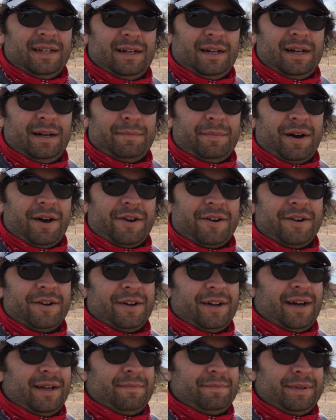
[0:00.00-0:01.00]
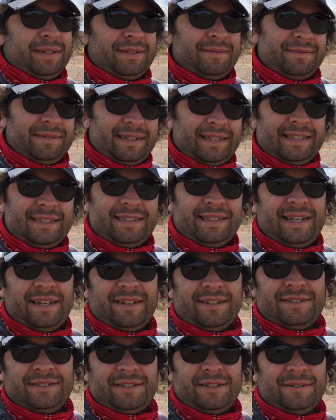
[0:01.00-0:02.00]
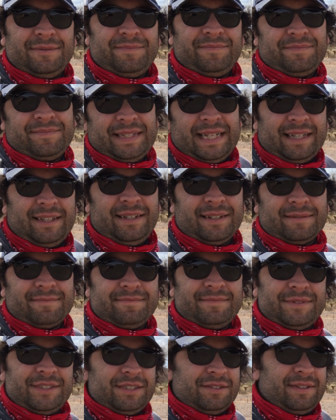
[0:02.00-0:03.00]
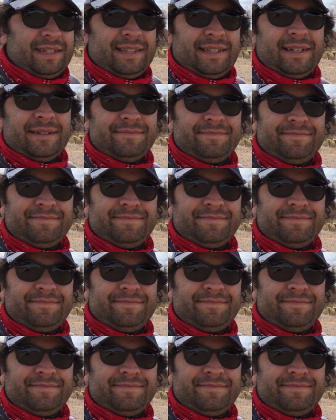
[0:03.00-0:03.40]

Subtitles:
modern or not, but it's there, so take a look, just right there.